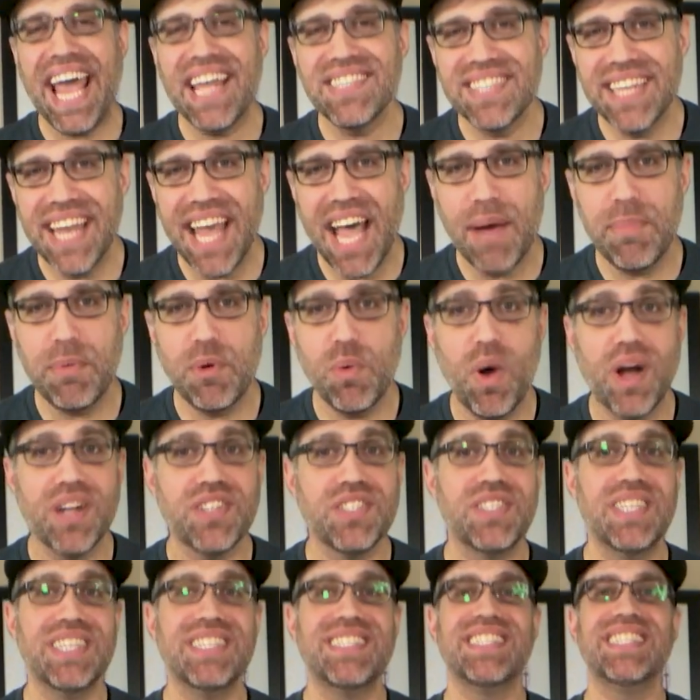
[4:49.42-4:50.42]
has an Apple
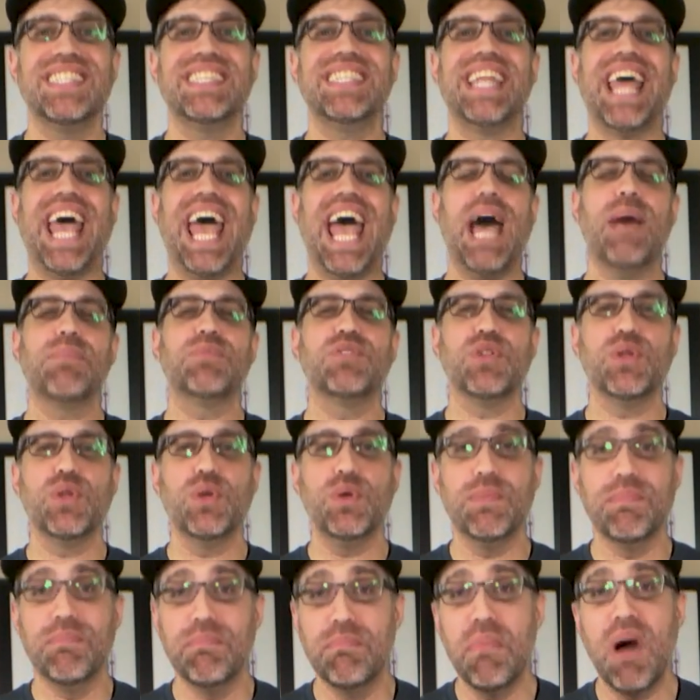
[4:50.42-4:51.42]
Watch, this is an
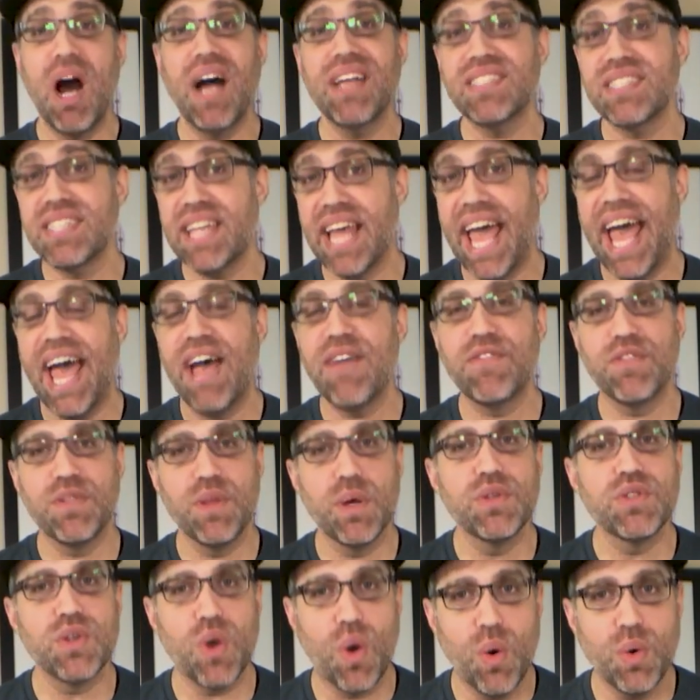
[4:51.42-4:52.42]
absolute must-have for
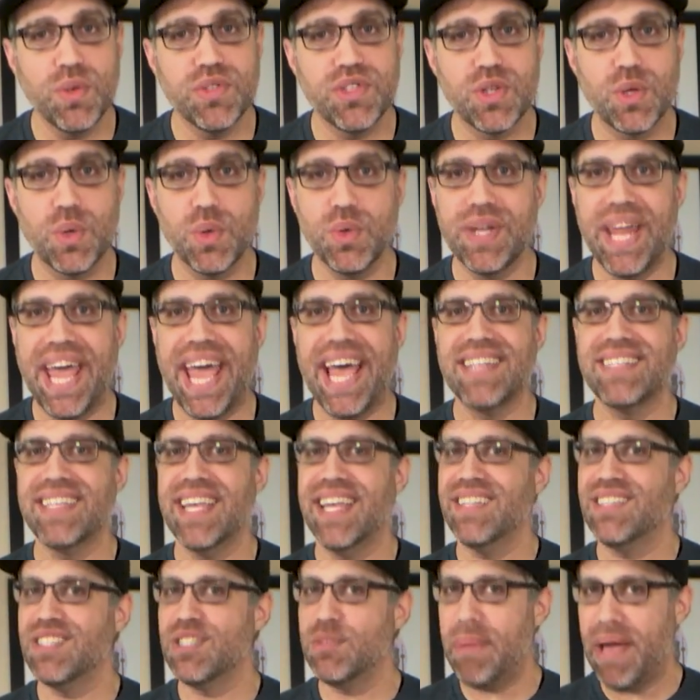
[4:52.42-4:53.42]
those old school
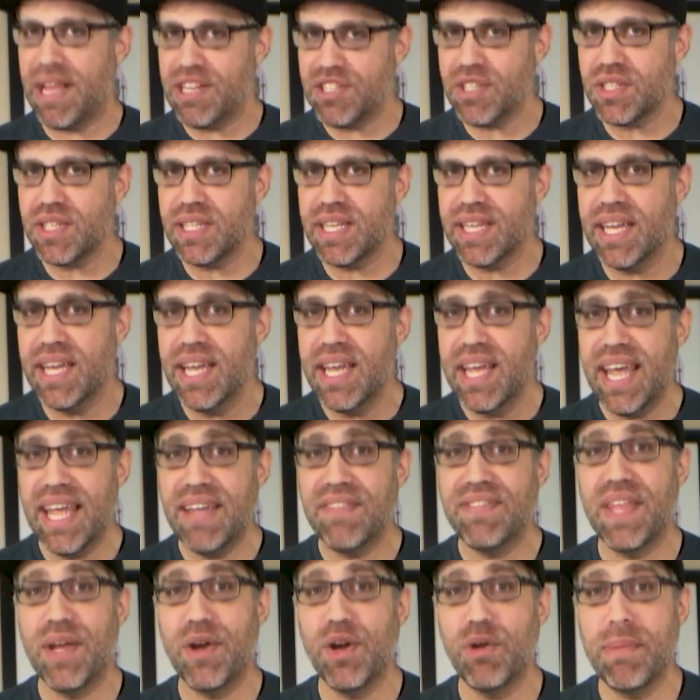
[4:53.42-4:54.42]
dads, especially
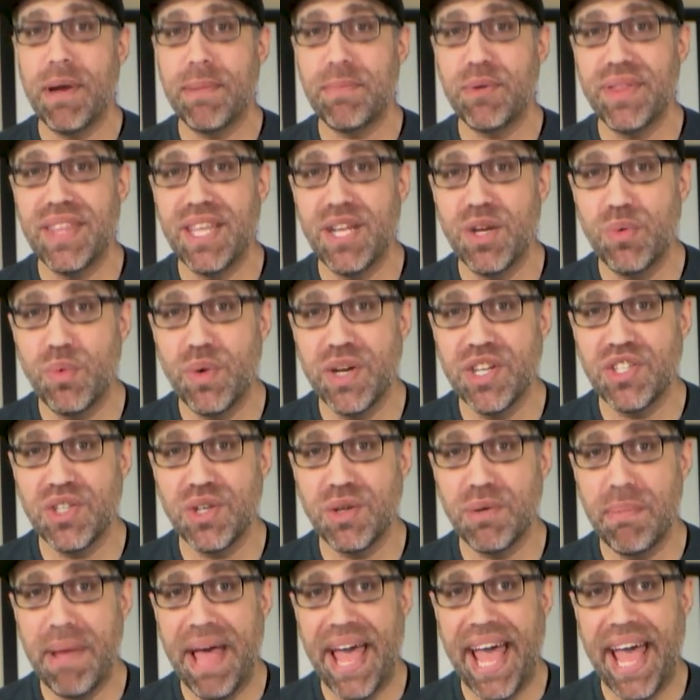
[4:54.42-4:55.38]
if they remember the original